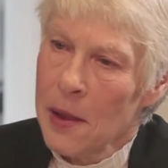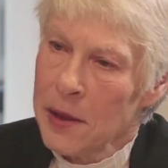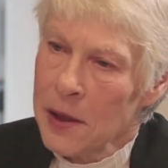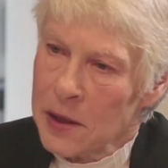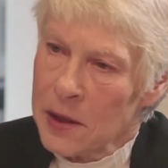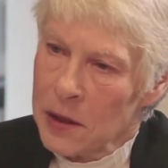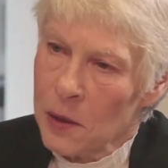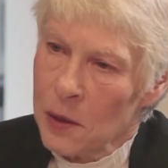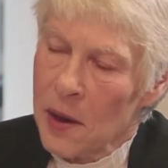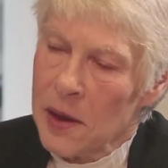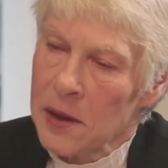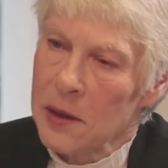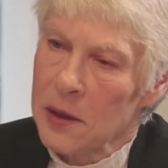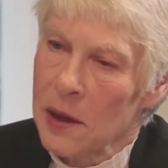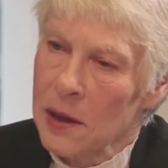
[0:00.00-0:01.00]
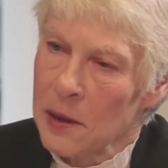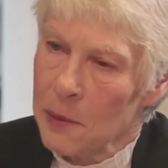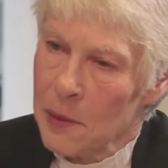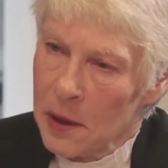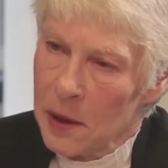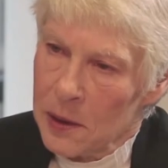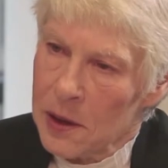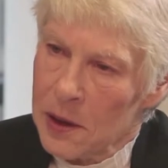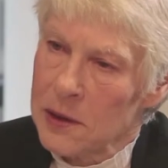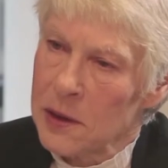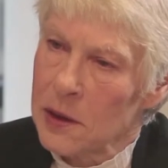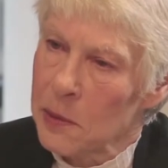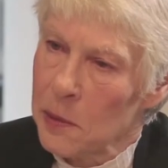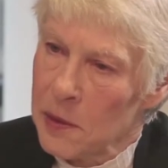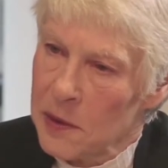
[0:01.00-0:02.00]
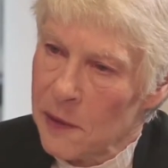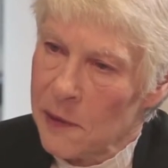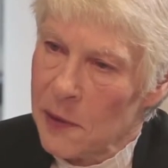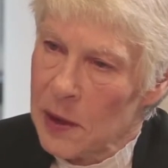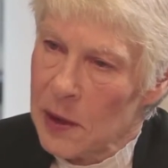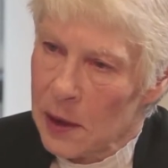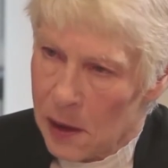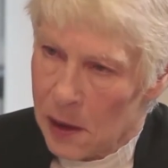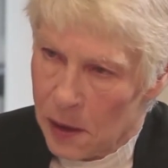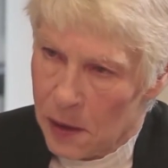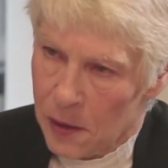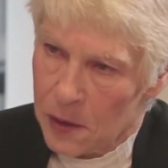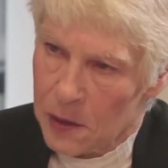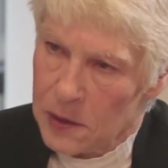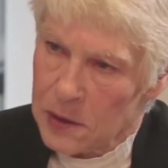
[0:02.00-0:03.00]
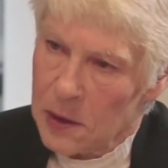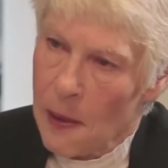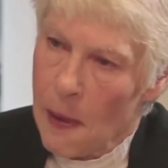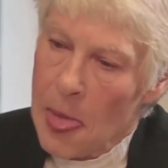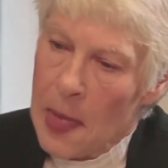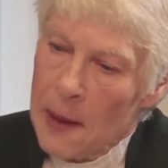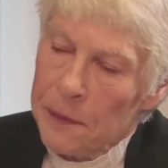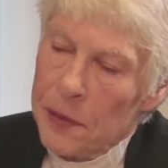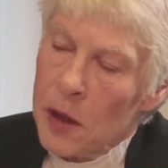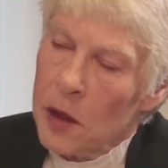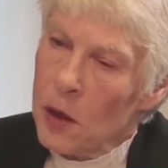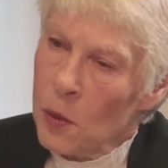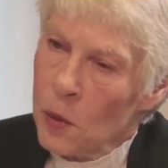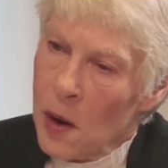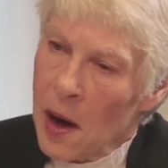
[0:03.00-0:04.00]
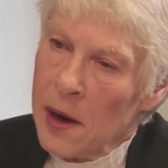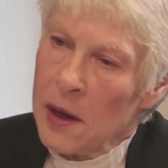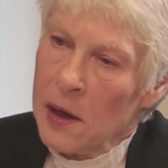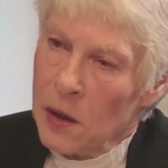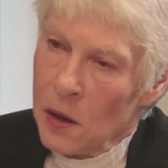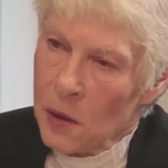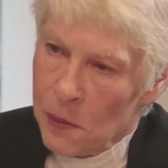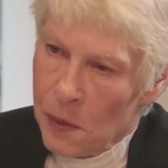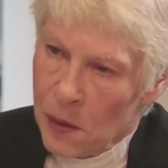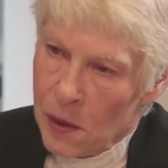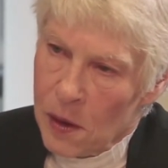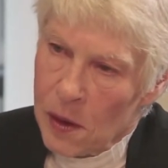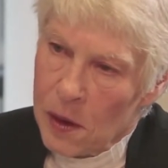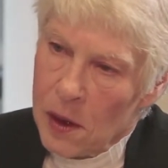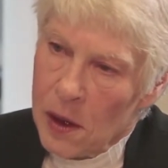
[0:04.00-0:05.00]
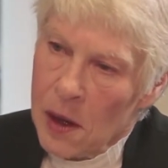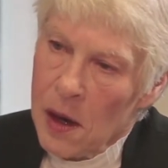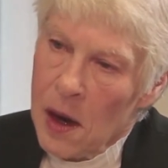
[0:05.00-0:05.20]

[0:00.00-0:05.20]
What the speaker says: the situation in the Middle East and specifically the Kurds. You write in your book